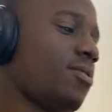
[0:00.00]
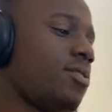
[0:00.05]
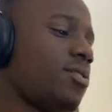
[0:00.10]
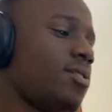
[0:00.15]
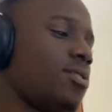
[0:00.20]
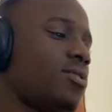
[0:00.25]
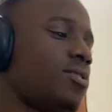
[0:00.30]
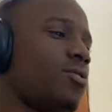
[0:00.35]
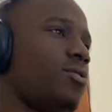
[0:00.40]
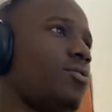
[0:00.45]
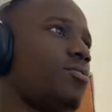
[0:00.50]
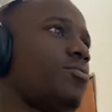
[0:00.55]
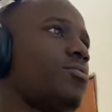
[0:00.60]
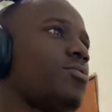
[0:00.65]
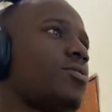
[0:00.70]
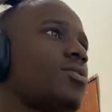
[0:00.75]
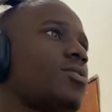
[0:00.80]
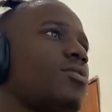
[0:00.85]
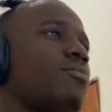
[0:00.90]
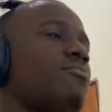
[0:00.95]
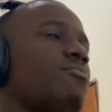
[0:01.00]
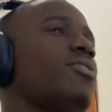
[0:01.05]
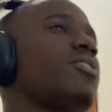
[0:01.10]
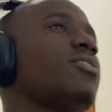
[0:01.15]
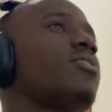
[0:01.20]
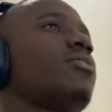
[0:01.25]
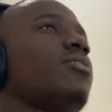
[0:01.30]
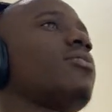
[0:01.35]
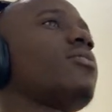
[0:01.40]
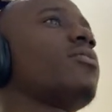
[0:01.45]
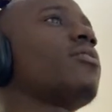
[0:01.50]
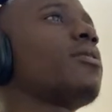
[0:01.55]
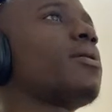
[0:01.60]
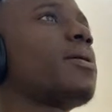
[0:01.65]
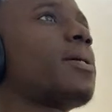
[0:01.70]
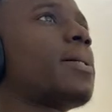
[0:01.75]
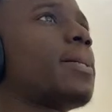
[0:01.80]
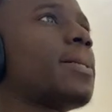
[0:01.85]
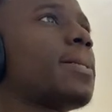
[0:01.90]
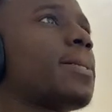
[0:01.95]
this news event.
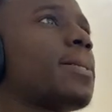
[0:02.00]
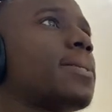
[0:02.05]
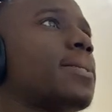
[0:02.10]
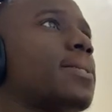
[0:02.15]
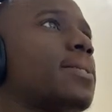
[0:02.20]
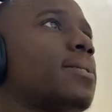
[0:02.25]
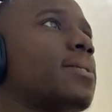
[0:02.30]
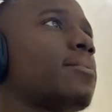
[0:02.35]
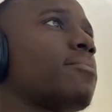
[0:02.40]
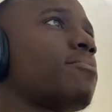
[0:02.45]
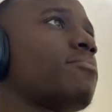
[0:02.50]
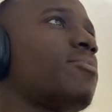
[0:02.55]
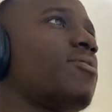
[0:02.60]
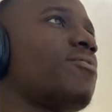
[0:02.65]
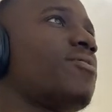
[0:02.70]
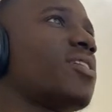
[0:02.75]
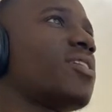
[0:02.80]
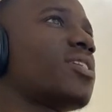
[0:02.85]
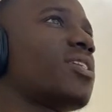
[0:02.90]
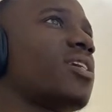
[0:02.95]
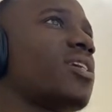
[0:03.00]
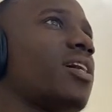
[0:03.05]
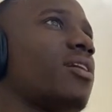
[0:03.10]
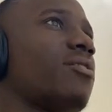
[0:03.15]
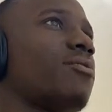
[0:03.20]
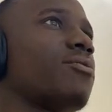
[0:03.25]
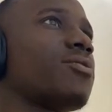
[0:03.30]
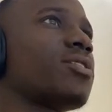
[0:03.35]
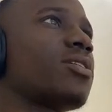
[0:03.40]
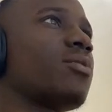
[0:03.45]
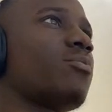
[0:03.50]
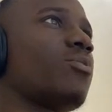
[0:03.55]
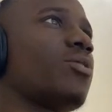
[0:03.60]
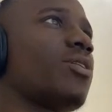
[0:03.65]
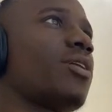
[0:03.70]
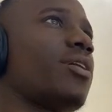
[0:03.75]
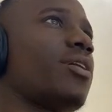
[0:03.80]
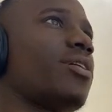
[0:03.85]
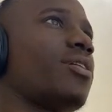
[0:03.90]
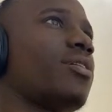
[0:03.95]
Previous day high was somewhere
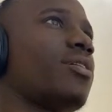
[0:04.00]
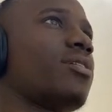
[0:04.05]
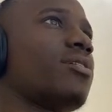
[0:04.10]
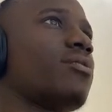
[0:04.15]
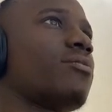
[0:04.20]
here.